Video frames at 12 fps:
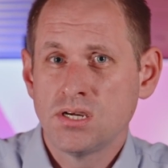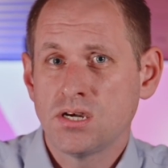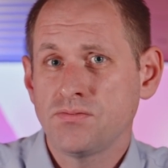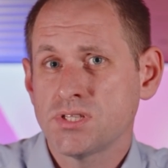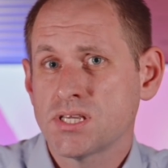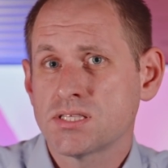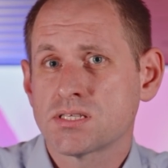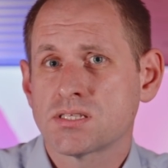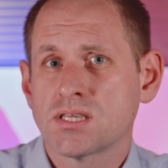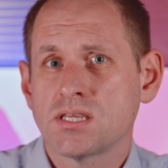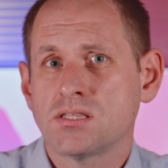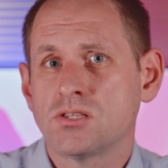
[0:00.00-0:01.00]
other than to
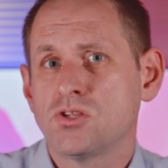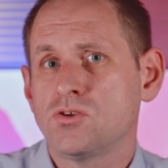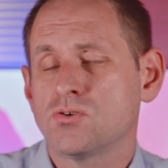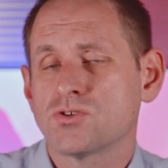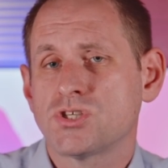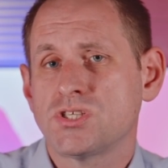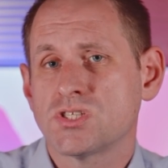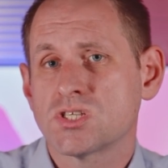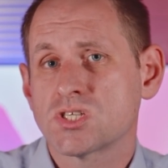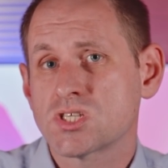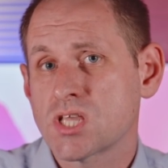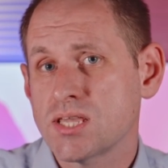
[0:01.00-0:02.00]
say that the notch is the
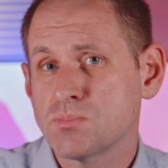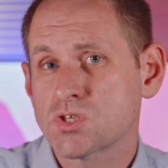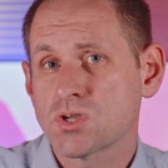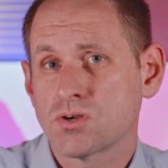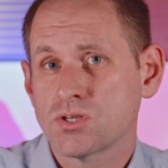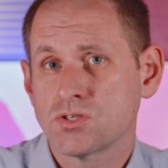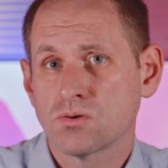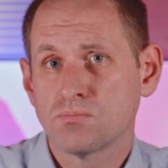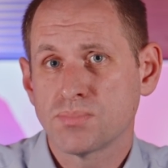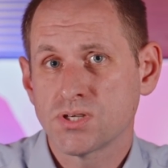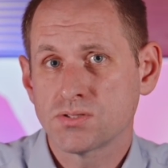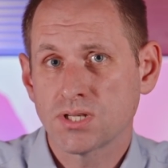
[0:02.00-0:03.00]
same size on
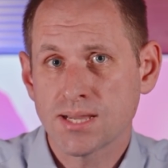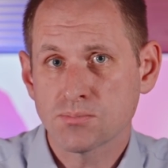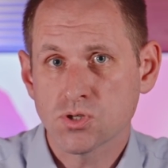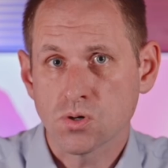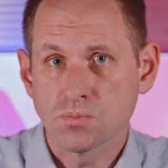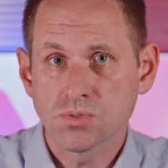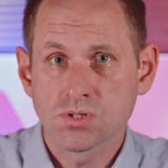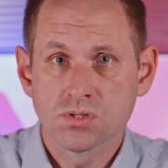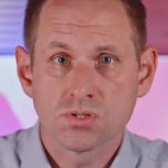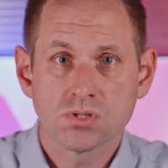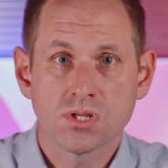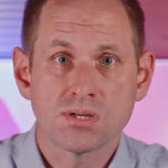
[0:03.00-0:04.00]
both laptops.
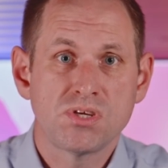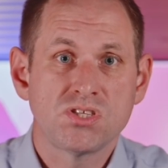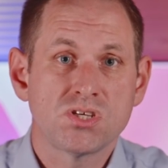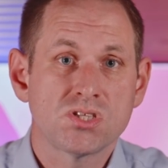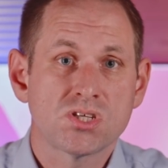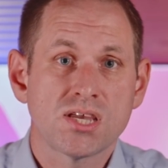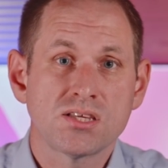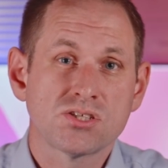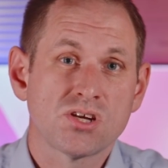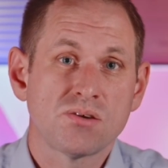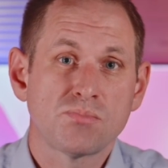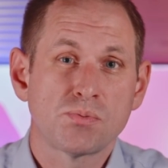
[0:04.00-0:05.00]
So that means it takes
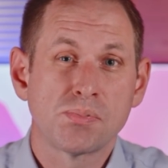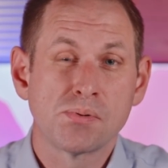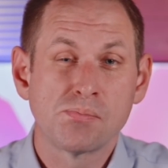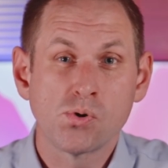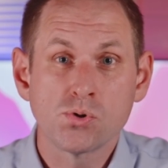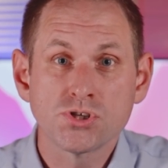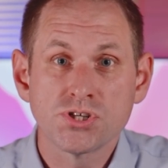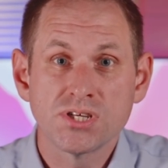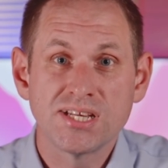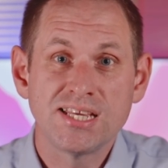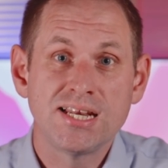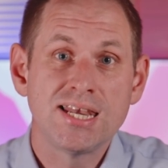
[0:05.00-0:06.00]
up
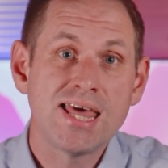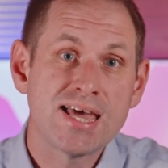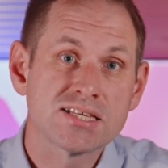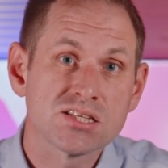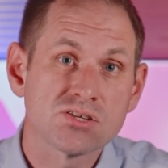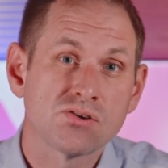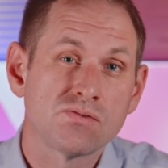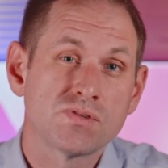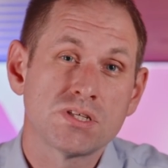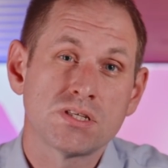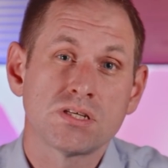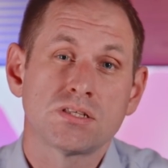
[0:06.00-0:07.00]
proportionately less of the
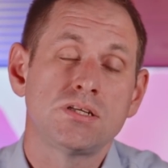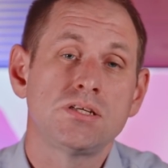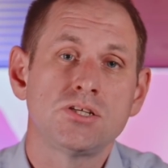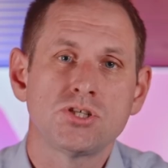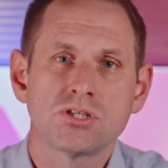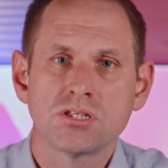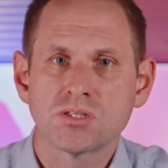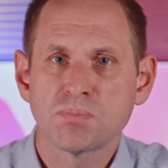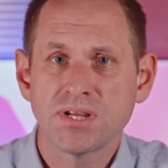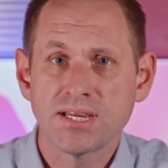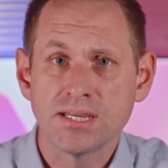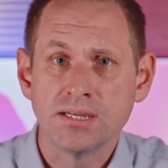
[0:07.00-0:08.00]
16-inch
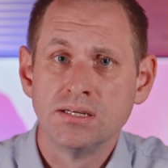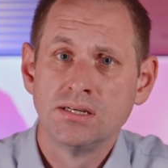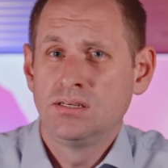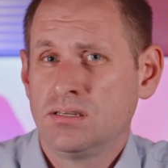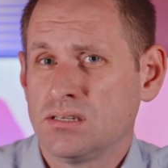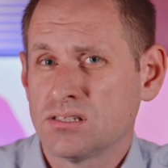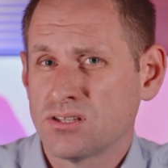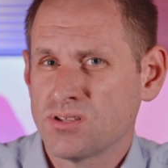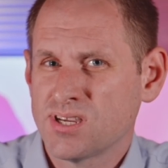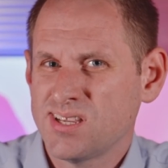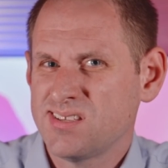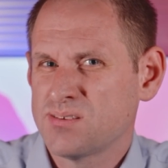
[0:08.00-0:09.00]
display, though
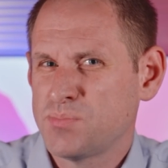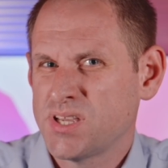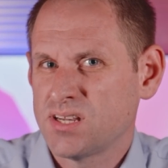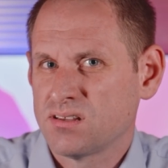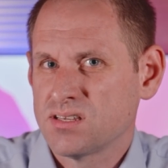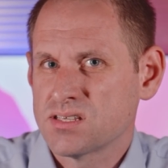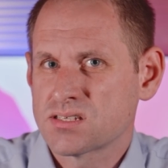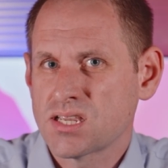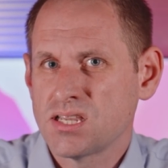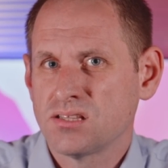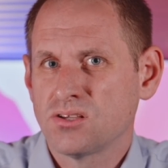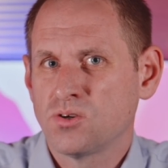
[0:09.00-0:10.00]
that is a bit like
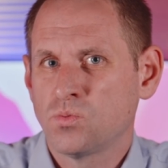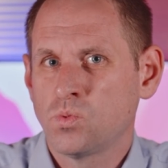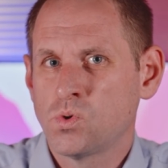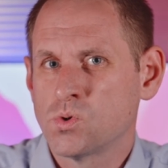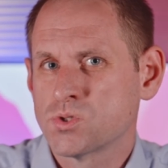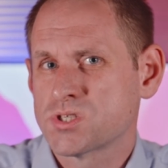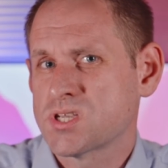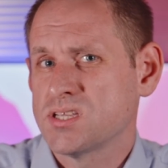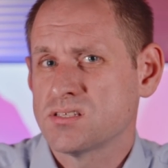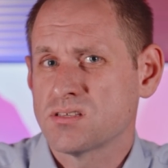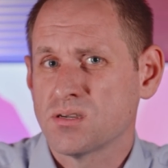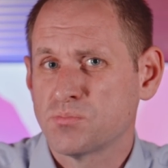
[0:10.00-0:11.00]
saying that a wart
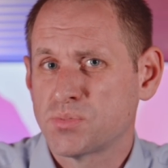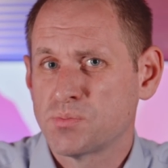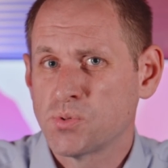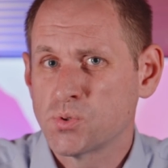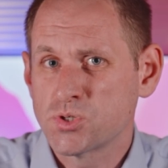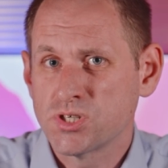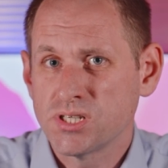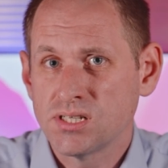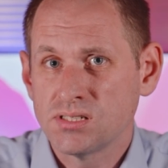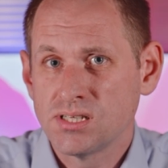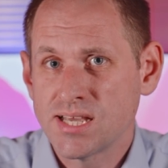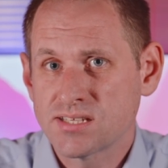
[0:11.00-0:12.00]
takes up
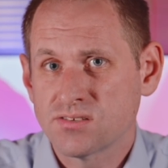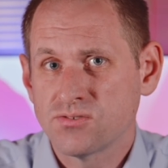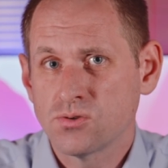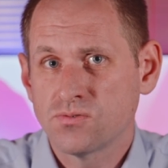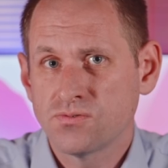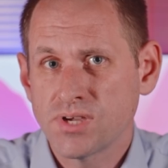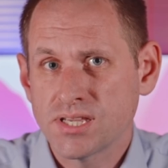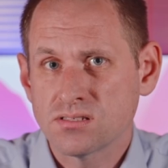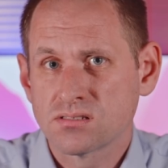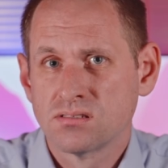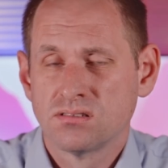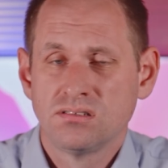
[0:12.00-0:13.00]
proportionally less of your
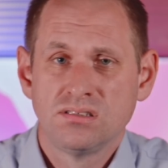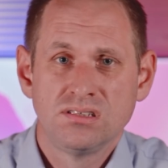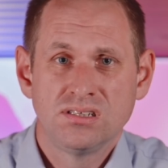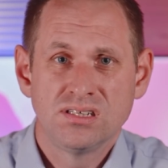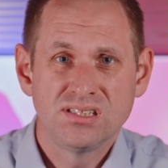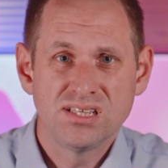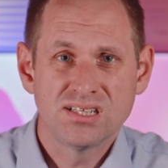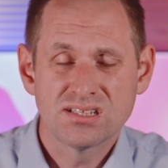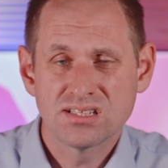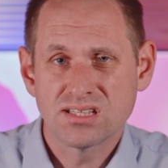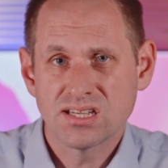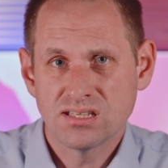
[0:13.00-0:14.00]
face. At the end of
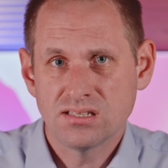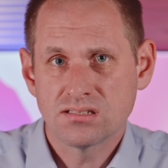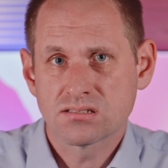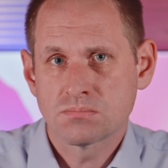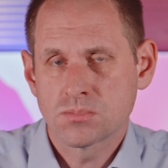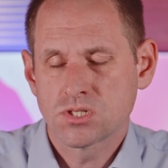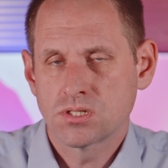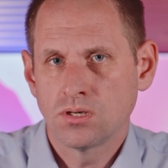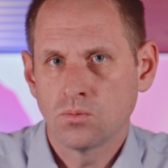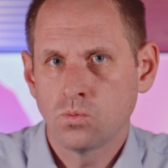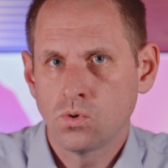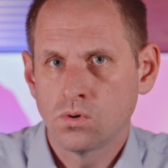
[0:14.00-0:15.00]
the day, it's still
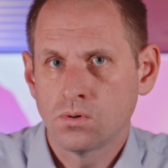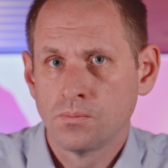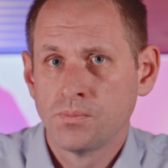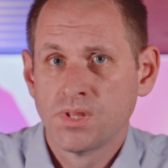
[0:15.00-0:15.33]
a wart.